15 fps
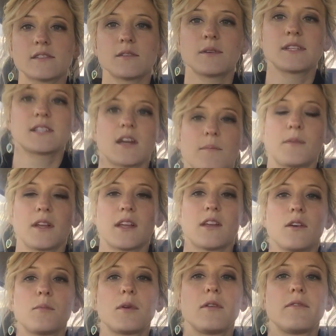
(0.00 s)
so we stopped at
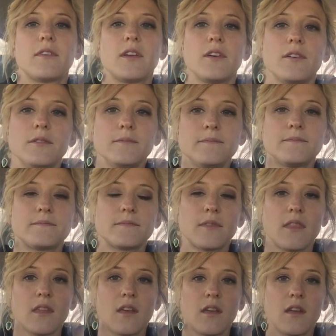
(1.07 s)
Gilbertville
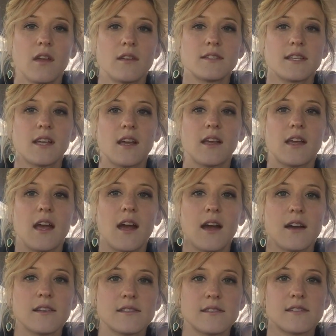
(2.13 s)
to get
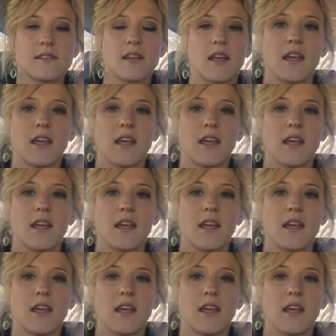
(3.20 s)
gas,